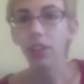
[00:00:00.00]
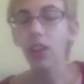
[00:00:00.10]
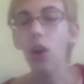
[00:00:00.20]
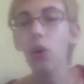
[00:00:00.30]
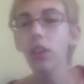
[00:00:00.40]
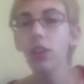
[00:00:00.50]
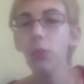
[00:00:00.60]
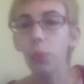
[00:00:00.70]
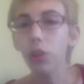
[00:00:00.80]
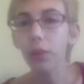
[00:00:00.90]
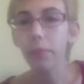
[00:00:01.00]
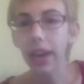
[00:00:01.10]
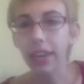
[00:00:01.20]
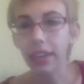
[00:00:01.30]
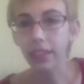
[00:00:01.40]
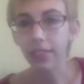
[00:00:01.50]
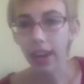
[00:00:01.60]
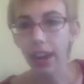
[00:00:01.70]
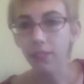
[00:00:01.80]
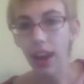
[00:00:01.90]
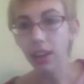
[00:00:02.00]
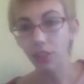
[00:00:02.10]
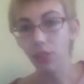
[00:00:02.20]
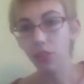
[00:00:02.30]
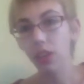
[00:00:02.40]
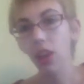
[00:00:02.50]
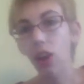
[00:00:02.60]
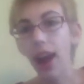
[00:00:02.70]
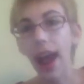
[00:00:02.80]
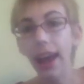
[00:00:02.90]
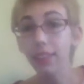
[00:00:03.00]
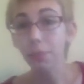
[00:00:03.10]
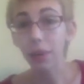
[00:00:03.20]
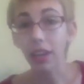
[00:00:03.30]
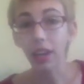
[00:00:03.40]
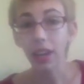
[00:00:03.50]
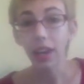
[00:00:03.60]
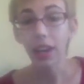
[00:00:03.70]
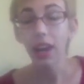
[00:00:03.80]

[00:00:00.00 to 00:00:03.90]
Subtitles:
The only wood beddings that I advise using are aspen